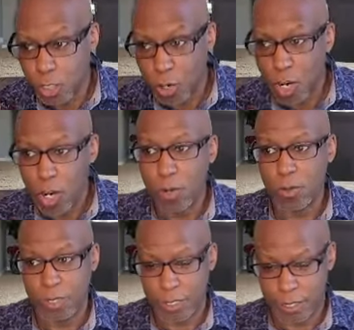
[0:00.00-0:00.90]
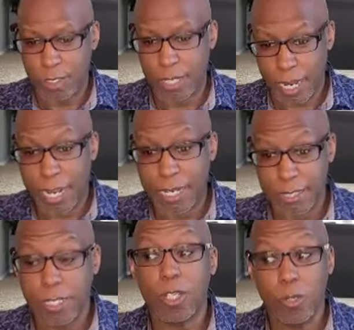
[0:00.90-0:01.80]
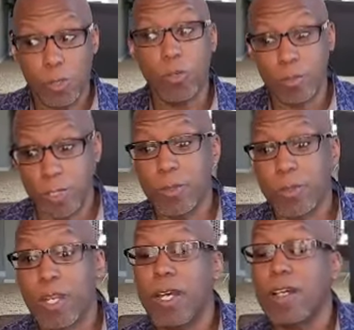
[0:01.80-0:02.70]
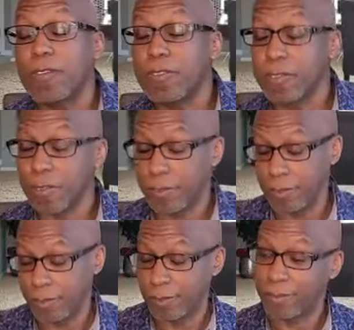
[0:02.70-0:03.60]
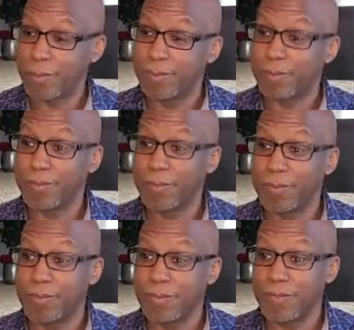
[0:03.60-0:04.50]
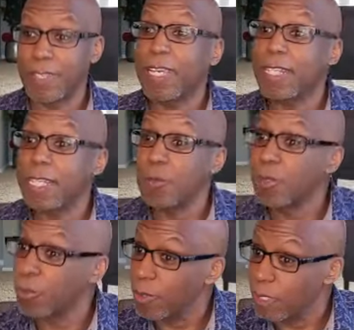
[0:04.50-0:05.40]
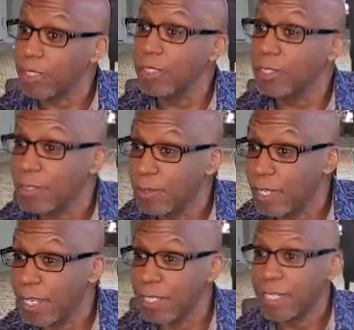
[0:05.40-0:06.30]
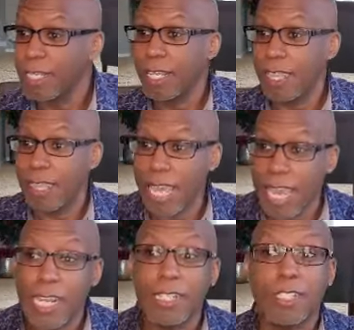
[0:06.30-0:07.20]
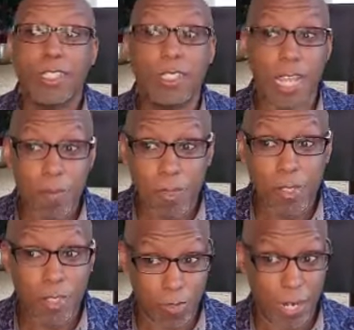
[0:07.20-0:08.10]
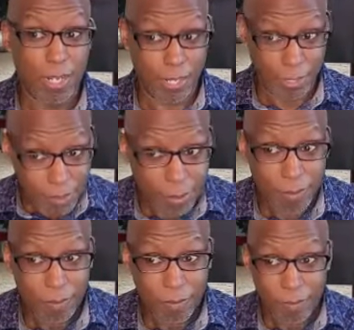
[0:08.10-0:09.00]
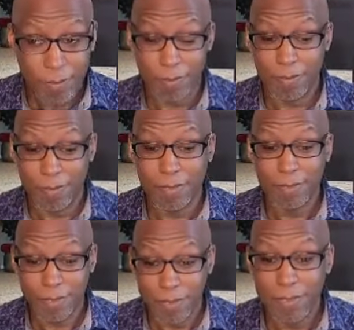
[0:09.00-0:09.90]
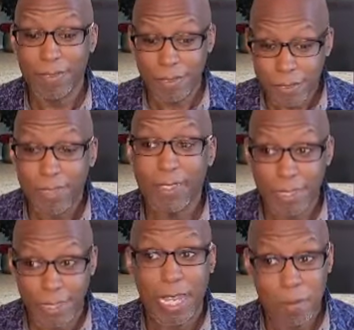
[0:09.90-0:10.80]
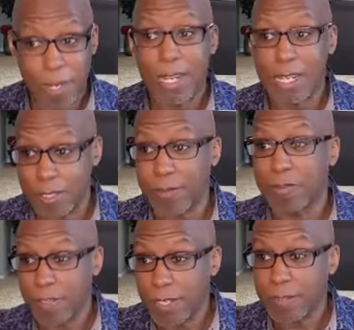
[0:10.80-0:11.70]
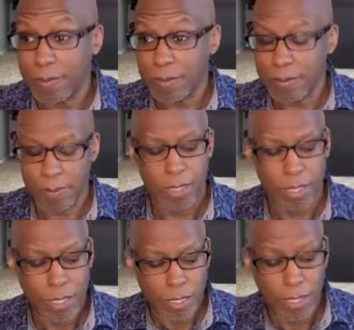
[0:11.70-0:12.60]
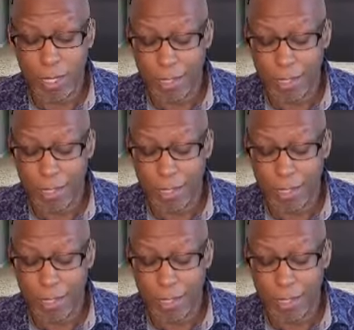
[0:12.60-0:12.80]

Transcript: your only son Isaac, whom you mm-hmm. love. Yeah and he was willing to do that. That demonstrated. Yes. That man has some faith. Yes.